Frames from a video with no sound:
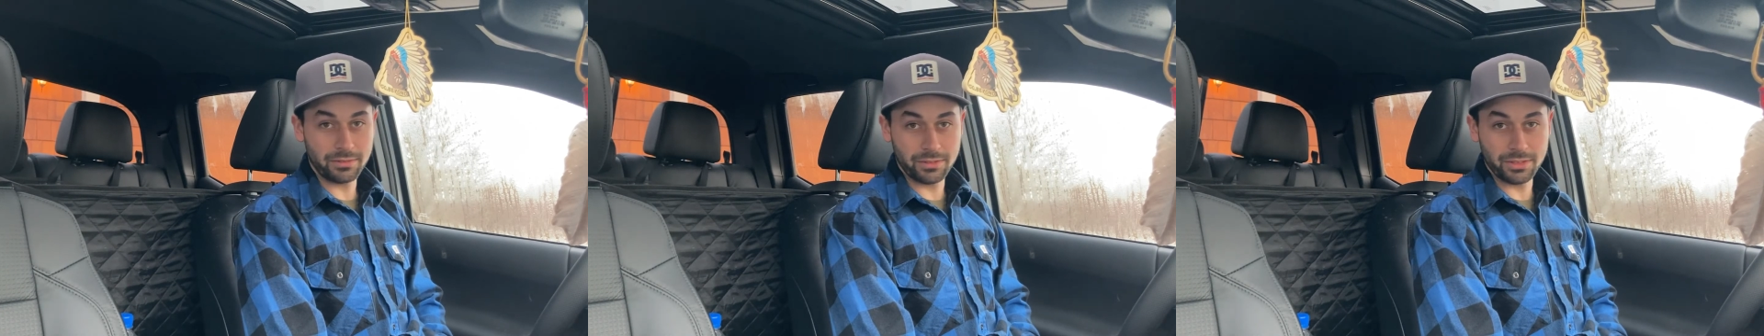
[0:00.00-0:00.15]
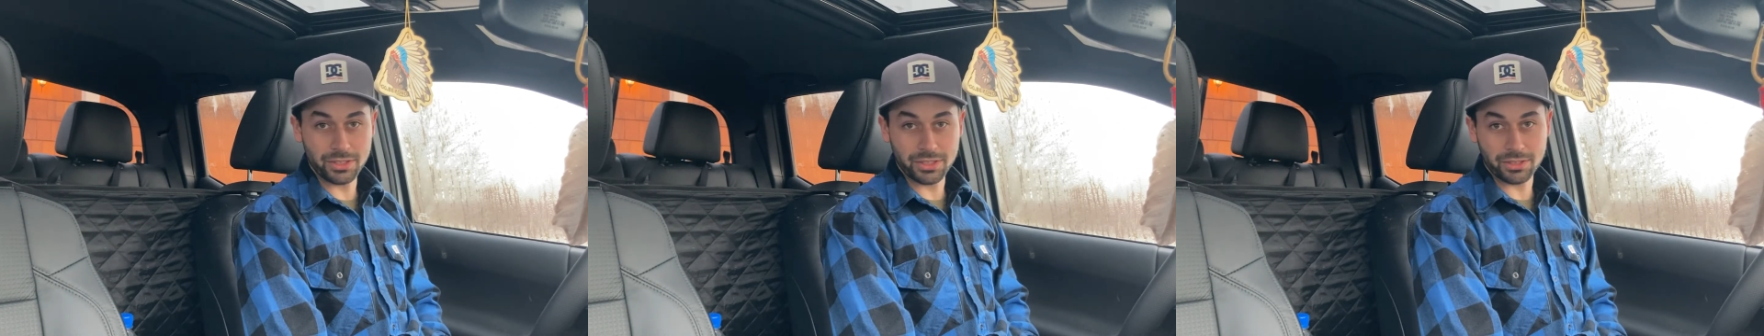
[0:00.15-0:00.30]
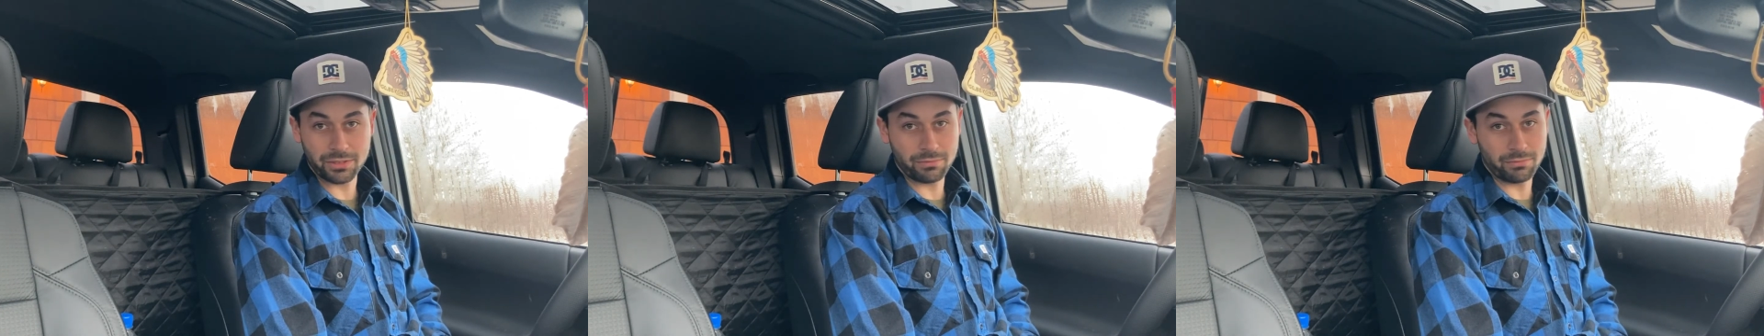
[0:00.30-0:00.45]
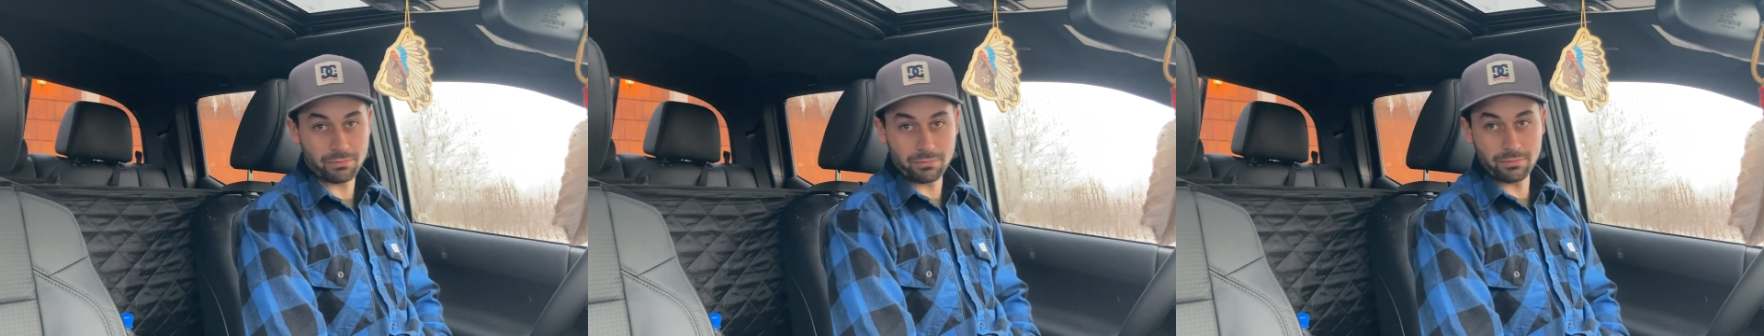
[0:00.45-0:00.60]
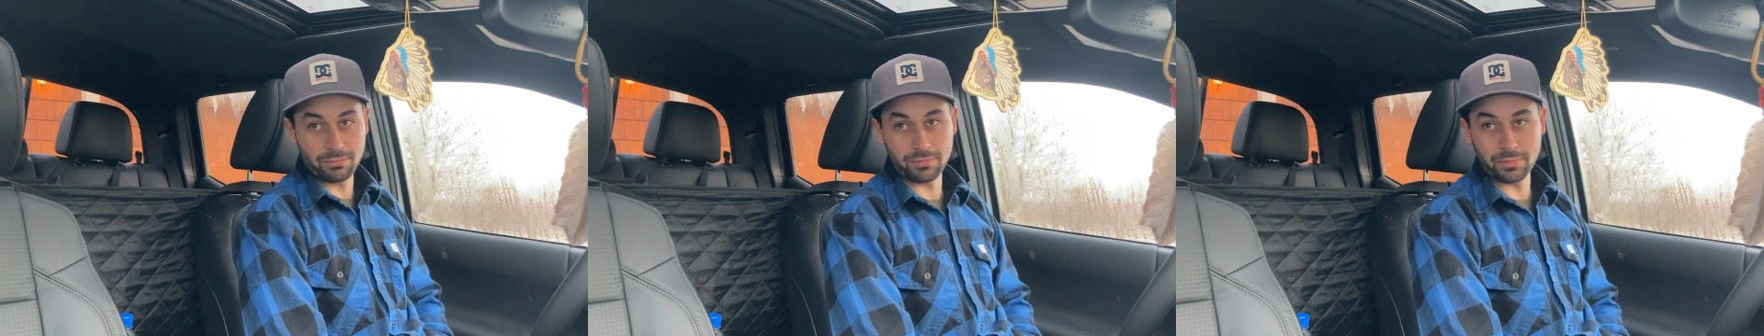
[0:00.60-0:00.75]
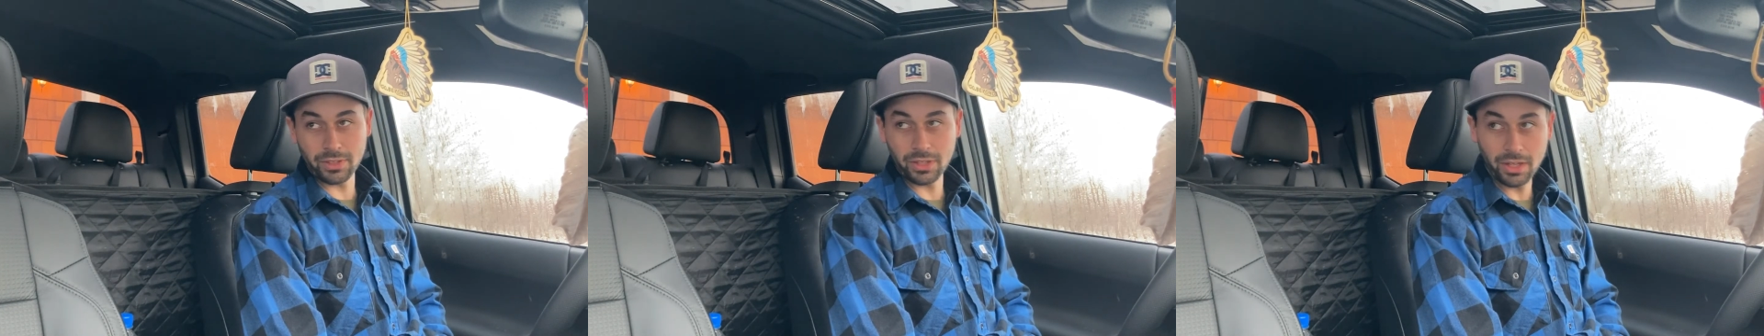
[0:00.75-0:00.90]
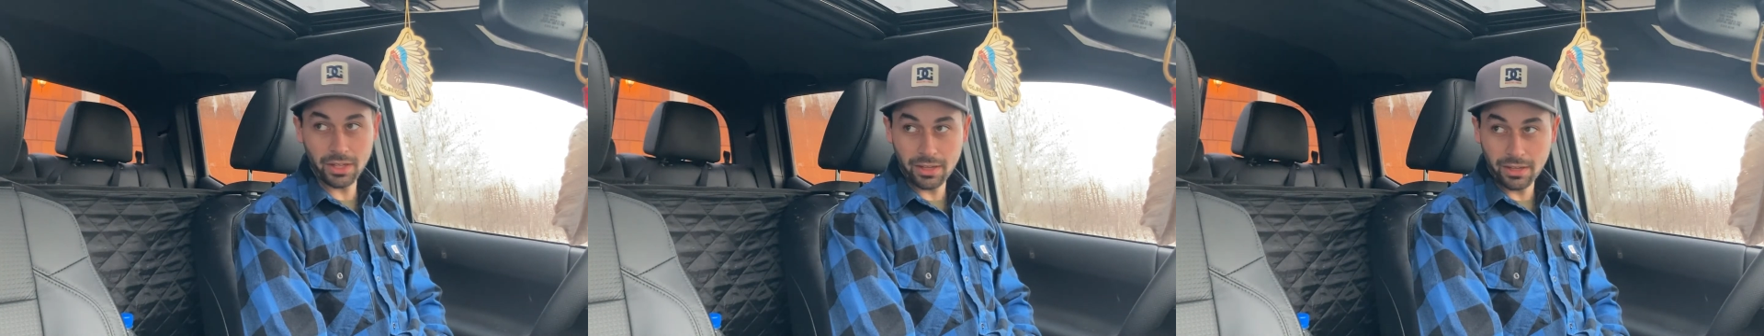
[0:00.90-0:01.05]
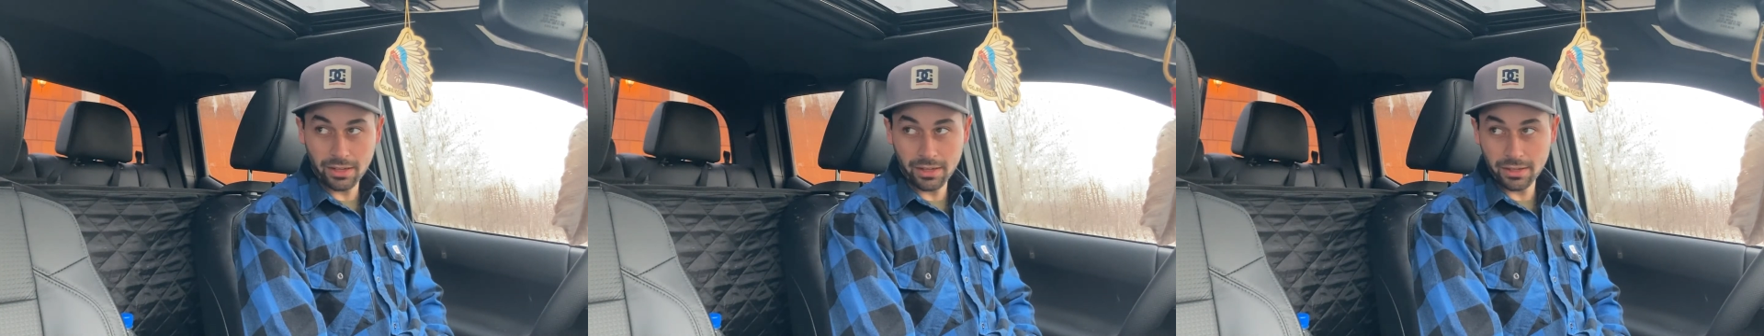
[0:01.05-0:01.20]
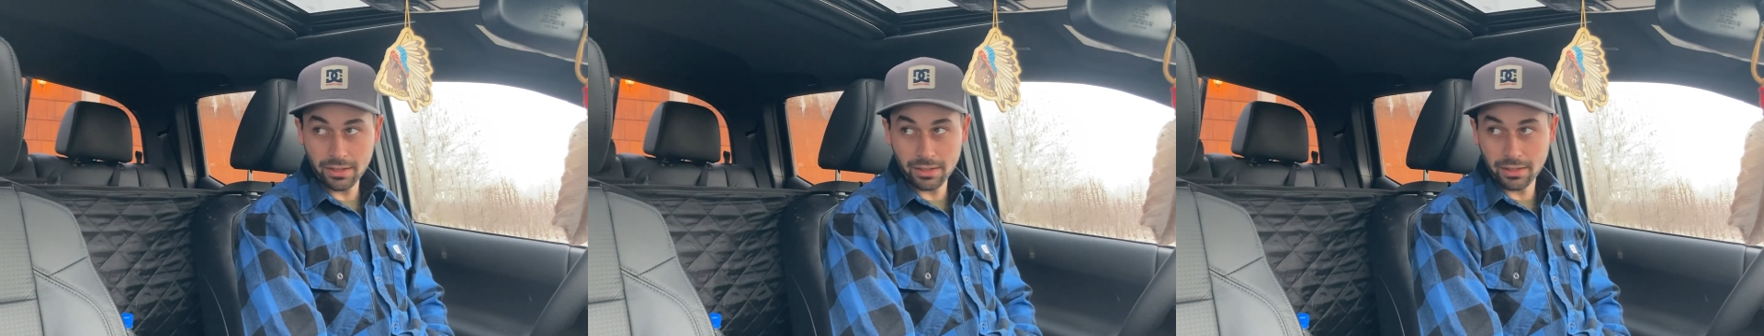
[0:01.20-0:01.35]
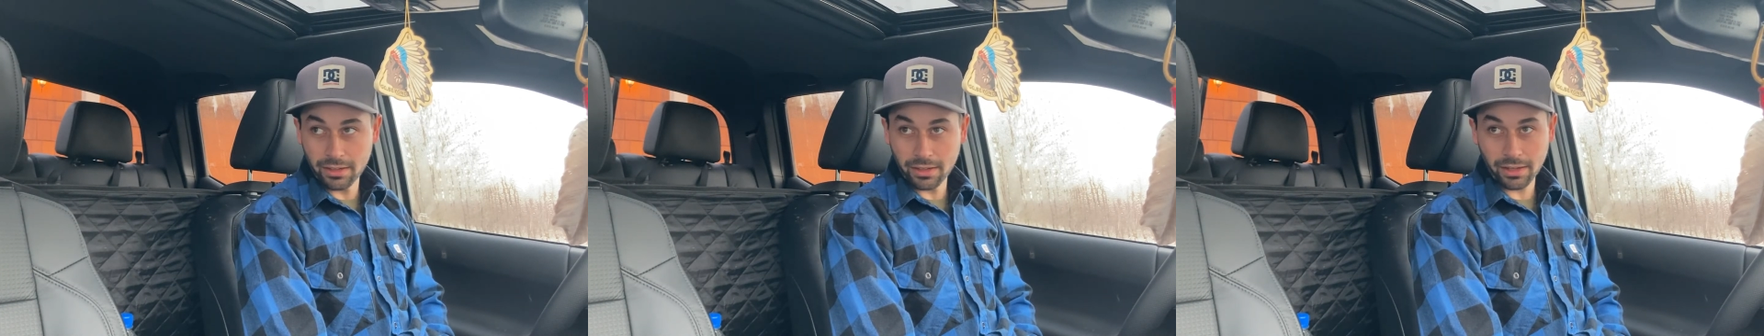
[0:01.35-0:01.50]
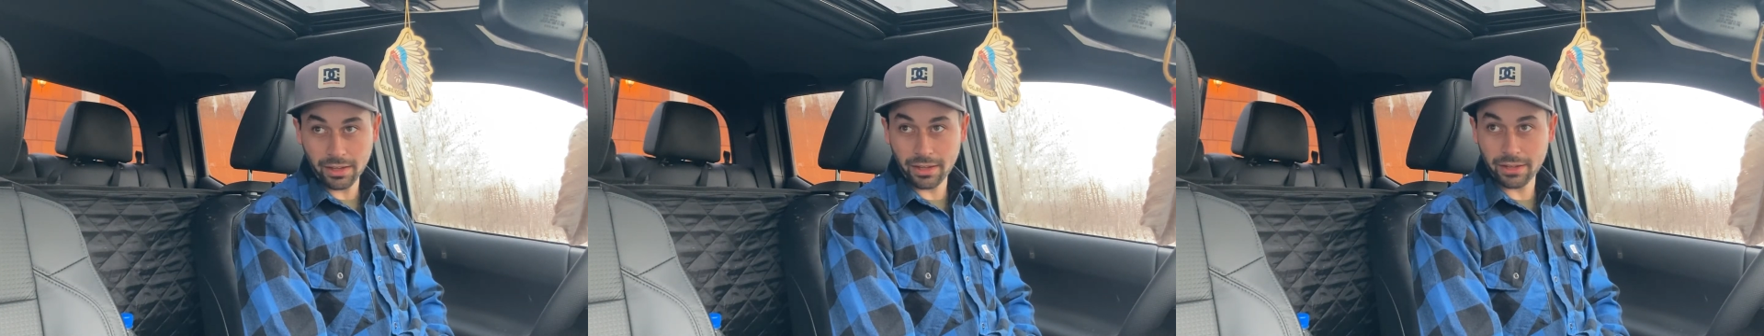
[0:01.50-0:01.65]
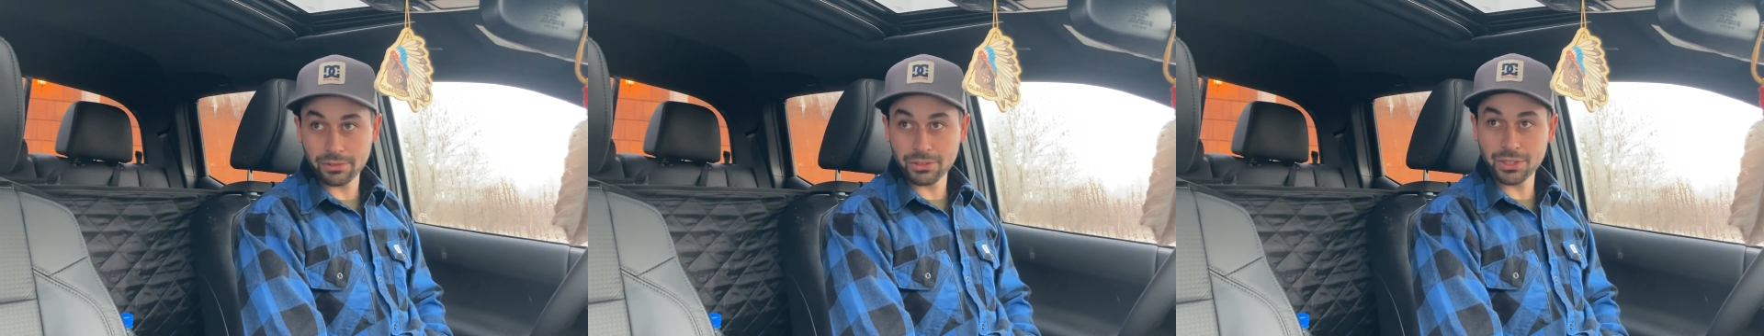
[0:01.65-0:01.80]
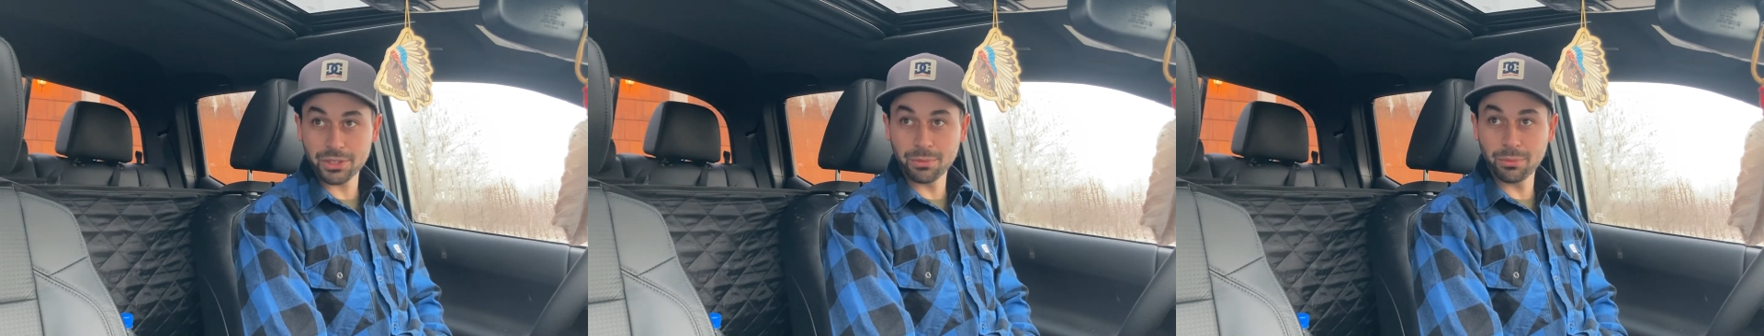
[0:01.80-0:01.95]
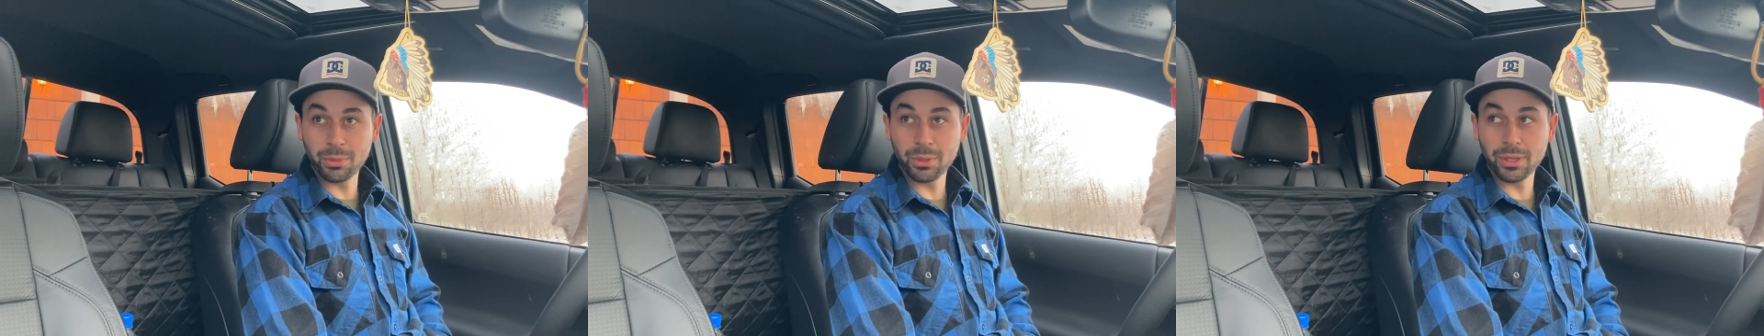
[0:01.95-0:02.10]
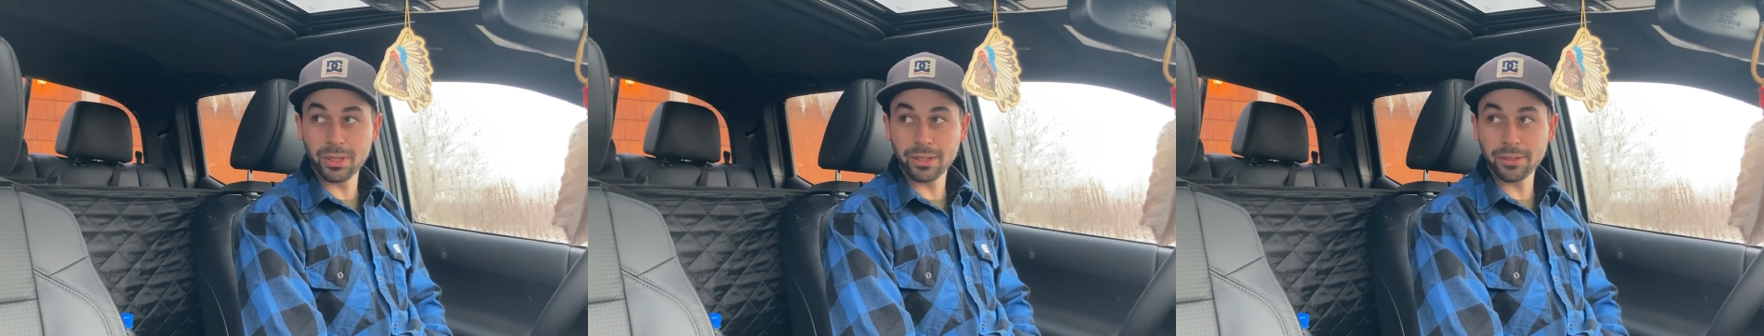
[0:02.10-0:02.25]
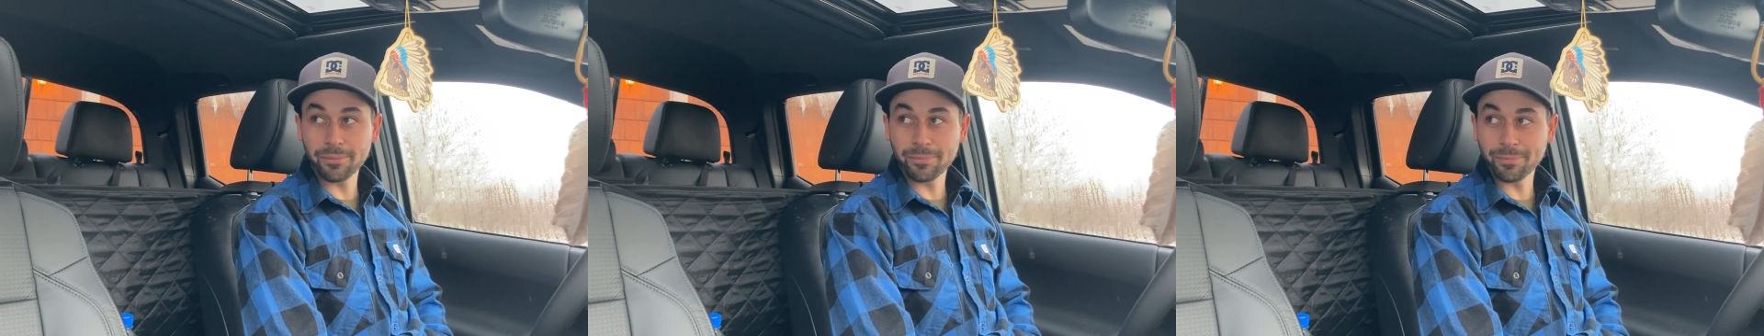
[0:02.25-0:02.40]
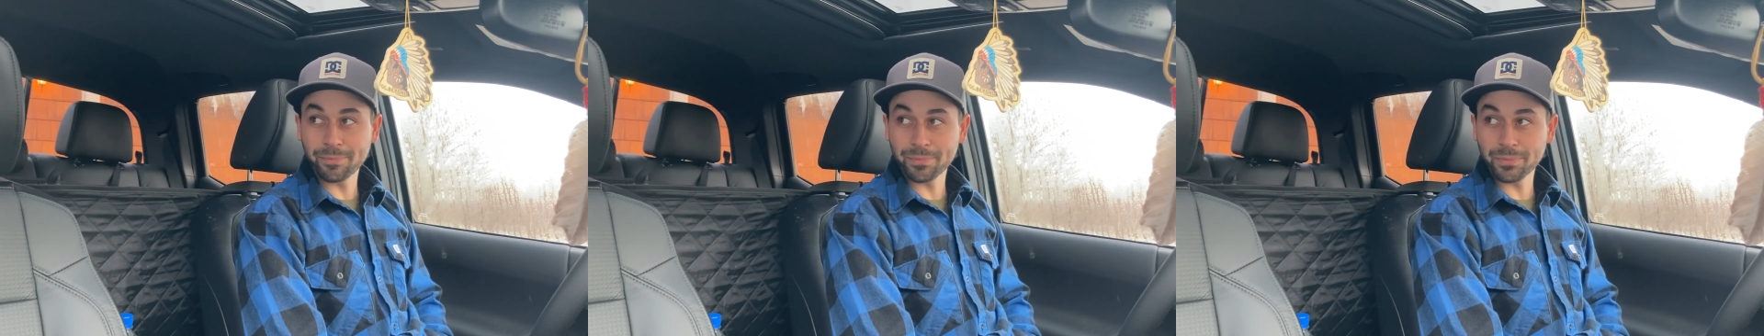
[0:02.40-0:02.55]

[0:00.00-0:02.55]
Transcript: just how it should be.